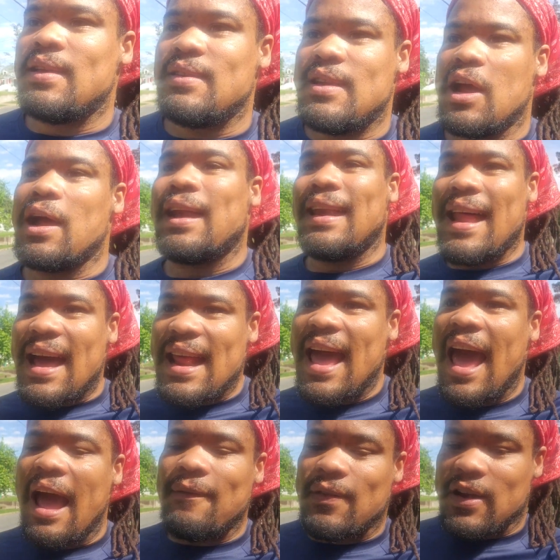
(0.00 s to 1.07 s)
There are a lot of
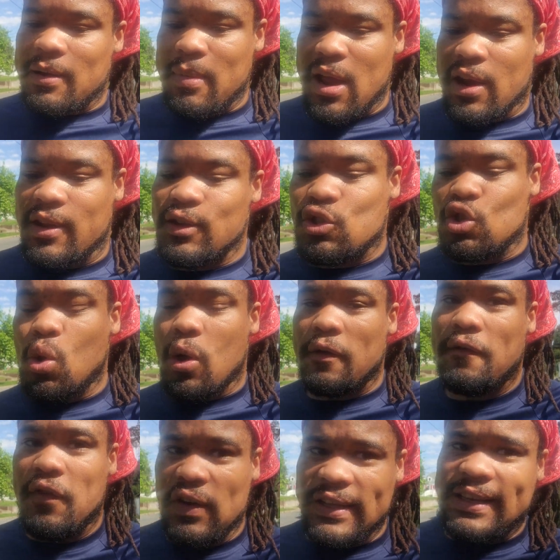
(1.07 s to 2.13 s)
African Americans who are
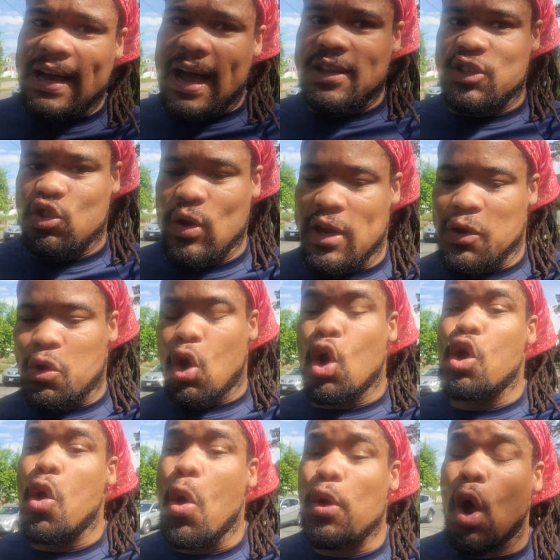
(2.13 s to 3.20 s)
fully concentrated
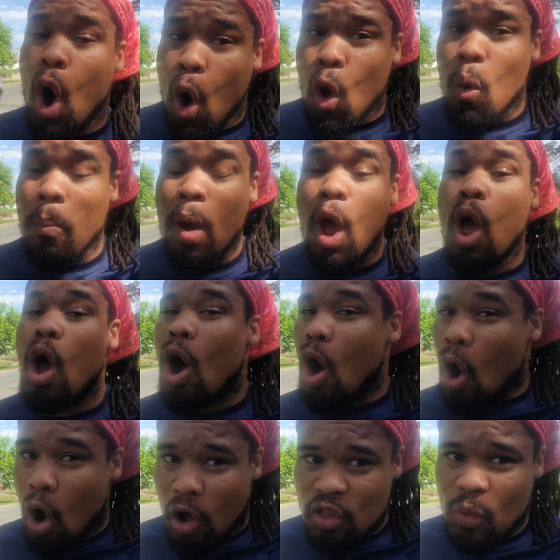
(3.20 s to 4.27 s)
on going home,
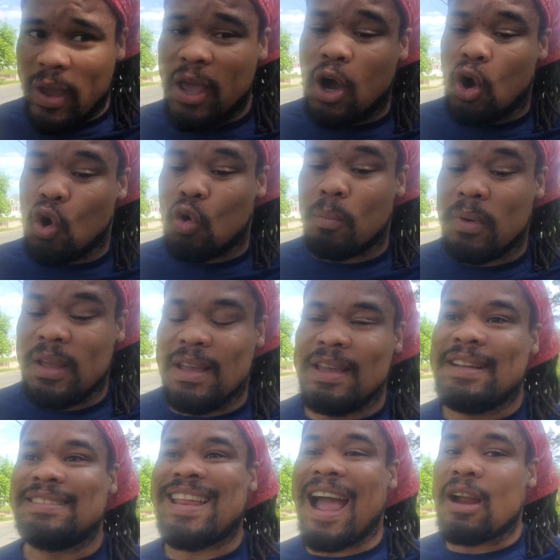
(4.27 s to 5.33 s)
all the way home,
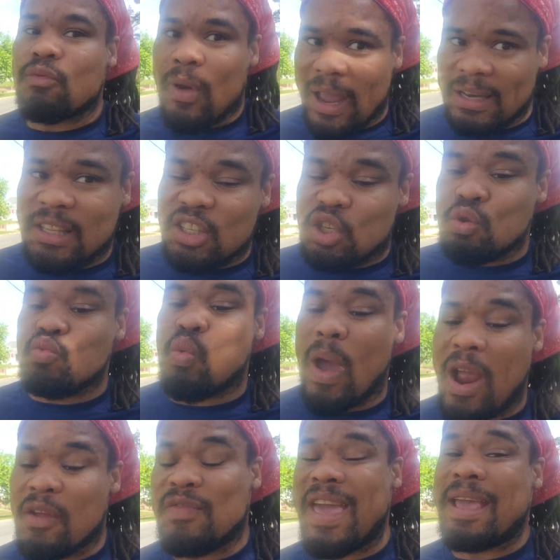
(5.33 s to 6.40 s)
directly to
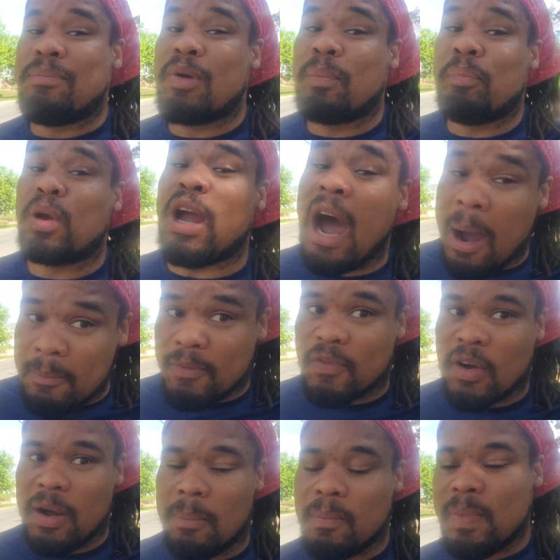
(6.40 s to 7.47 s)
where they come
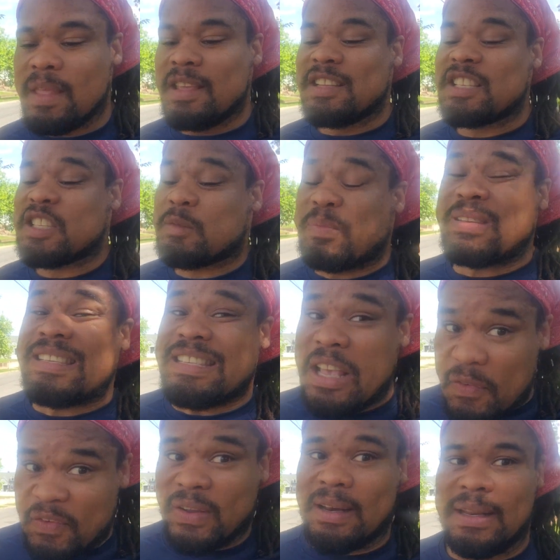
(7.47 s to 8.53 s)
from,
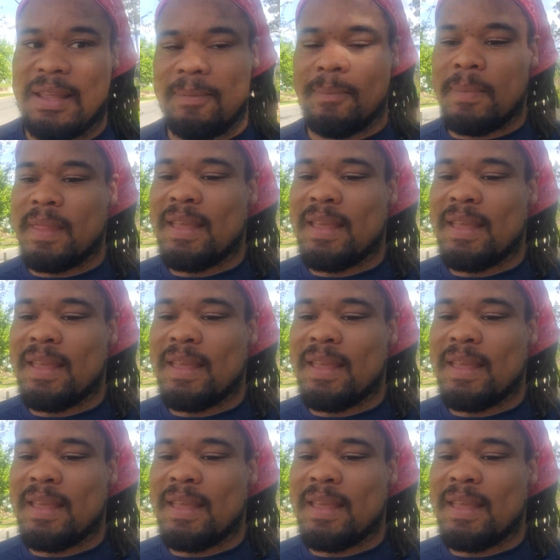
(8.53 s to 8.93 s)
specifically,